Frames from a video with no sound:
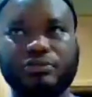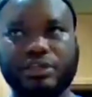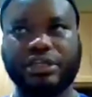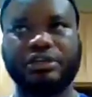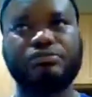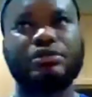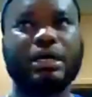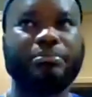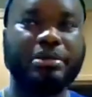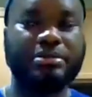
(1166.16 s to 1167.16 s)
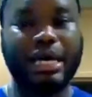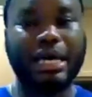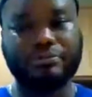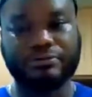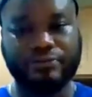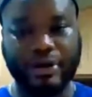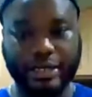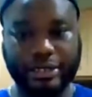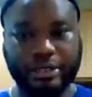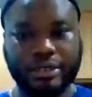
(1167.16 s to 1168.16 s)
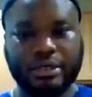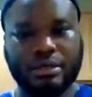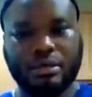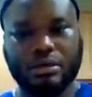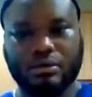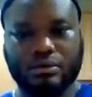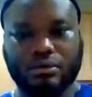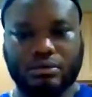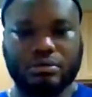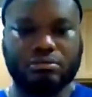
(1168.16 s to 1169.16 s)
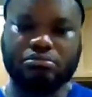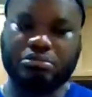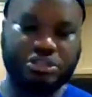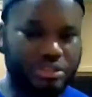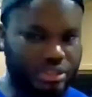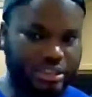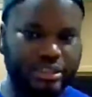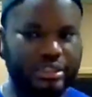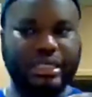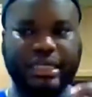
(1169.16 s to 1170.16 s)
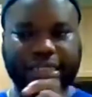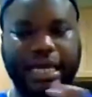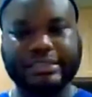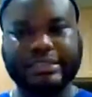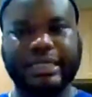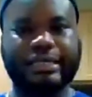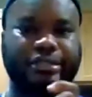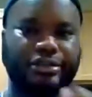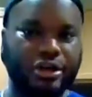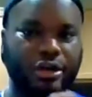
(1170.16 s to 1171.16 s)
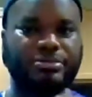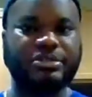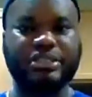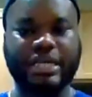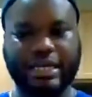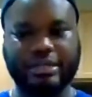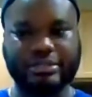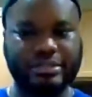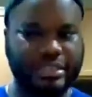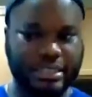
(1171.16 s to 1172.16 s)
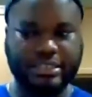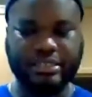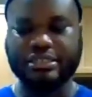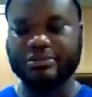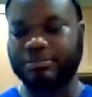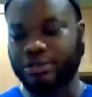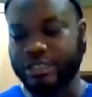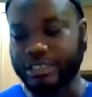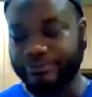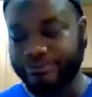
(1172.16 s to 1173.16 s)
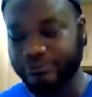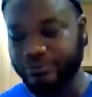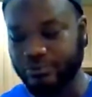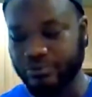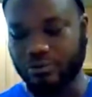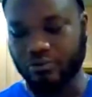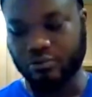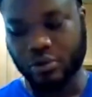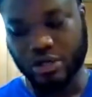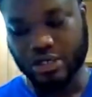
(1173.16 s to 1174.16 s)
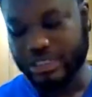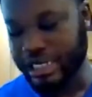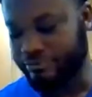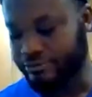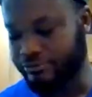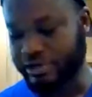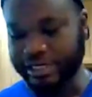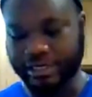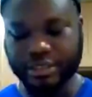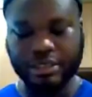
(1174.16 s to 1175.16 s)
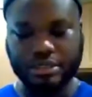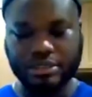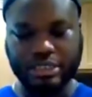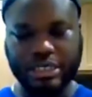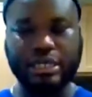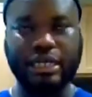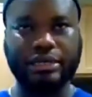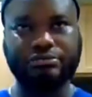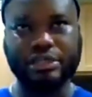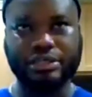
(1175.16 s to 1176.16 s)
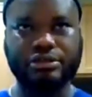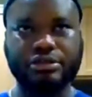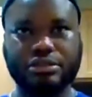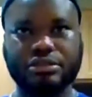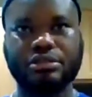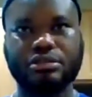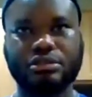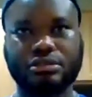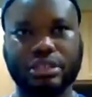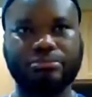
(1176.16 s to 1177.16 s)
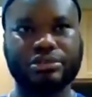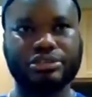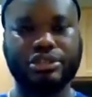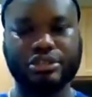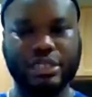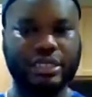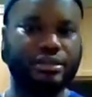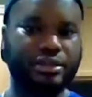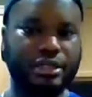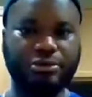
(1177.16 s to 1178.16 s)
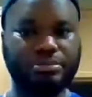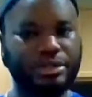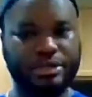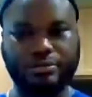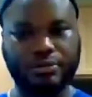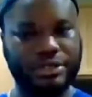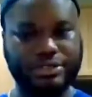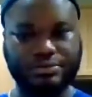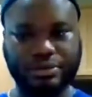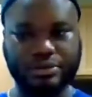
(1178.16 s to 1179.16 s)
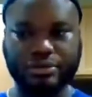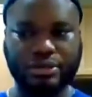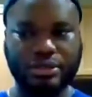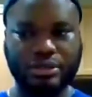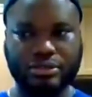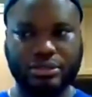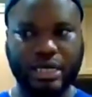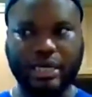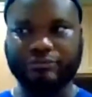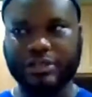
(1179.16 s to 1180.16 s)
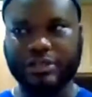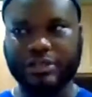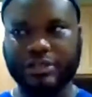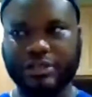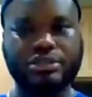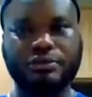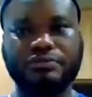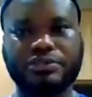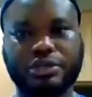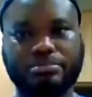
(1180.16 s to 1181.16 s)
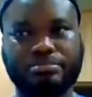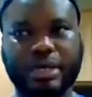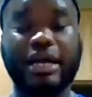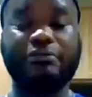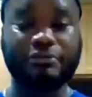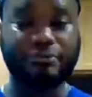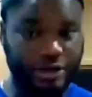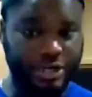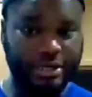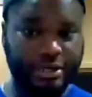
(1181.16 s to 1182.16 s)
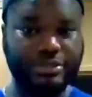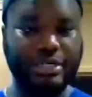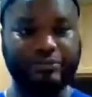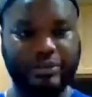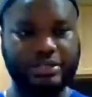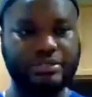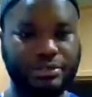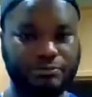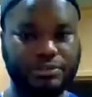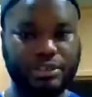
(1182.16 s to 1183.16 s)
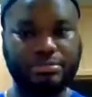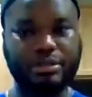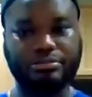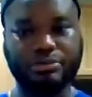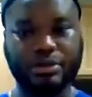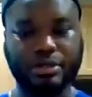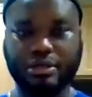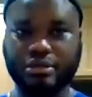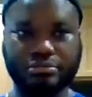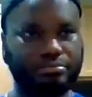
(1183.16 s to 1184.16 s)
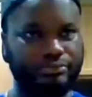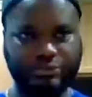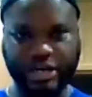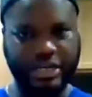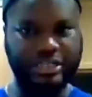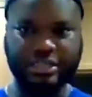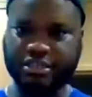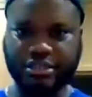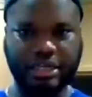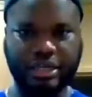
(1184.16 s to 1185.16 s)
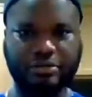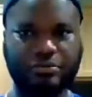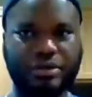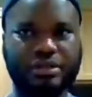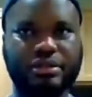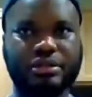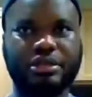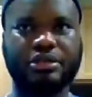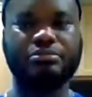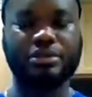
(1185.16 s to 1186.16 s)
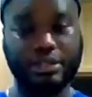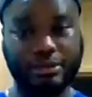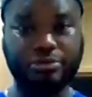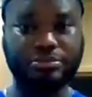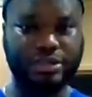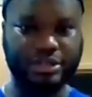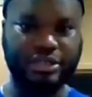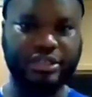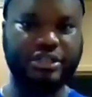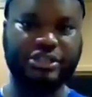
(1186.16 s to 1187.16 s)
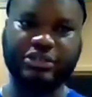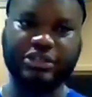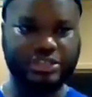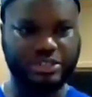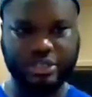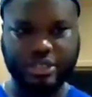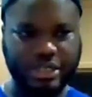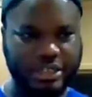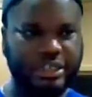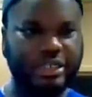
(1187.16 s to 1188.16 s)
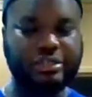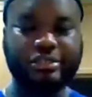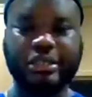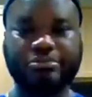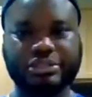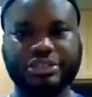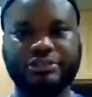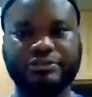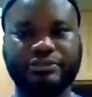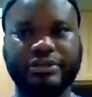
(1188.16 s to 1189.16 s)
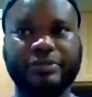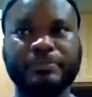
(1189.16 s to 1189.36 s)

here would maybe have a fryer, or it has like the knobs, the dials, the settings. But if one doesn't have a fryer, to get like really good temperature, like a thermometer works well. So I have like a stovetop. I have a fryer. I also have like a stovetop frying thing with a thermometer in there. So I just check temperatures, right?